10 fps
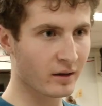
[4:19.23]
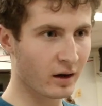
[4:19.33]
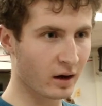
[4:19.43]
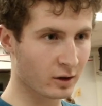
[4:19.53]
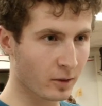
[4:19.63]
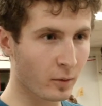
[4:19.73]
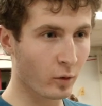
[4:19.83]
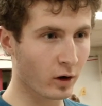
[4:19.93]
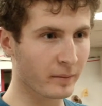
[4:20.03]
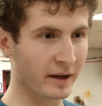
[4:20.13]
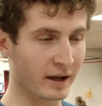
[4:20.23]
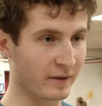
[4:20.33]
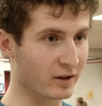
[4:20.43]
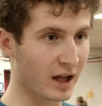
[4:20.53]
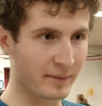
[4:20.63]
uh, global warming
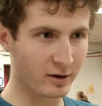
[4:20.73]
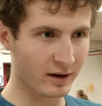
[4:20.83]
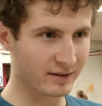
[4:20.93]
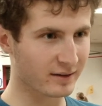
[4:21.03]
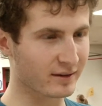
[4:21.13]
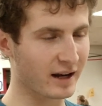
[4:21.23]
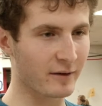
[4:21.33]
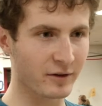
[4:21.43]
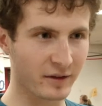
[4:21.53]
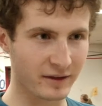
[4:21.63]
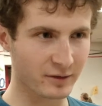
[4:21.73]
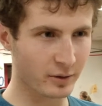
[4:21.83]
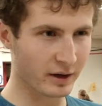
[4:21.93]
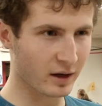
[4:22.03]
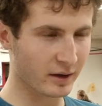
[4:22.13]
and the climate crisis and everything that's
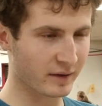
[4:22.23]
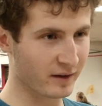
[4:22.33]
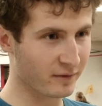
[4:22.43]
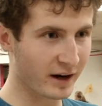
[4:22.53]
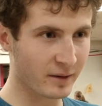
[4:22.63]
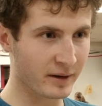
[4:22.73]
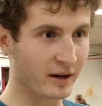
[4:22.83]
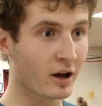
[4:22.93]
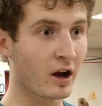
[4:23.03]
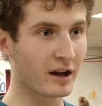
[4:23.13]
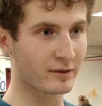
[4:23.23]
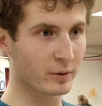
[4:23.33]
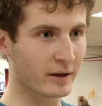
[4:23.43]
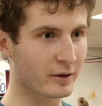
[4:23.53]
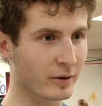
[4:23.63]
going on in the environment is
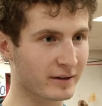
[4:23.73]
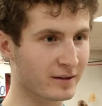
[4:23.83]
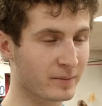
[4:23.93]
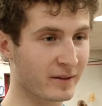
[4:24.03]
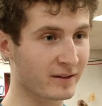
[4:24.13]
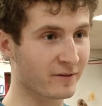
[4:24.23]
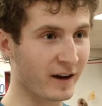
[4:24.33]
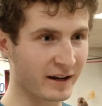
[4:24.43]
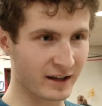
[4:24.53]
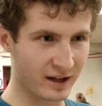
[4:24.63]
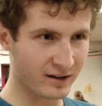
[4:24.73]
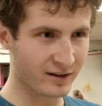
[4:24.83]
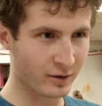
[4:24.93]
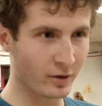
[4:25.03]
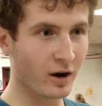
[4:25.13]
really going to be the defining
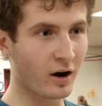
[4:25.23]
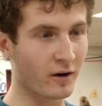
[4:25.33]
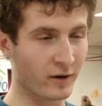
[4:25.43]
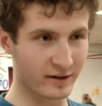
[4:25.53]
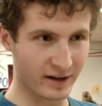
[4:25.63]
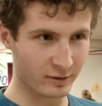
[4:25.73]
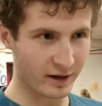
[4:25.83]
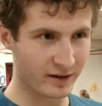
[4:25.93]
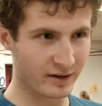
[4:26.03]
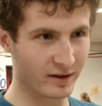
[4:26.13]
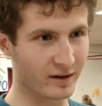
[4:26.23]
issue of our generation.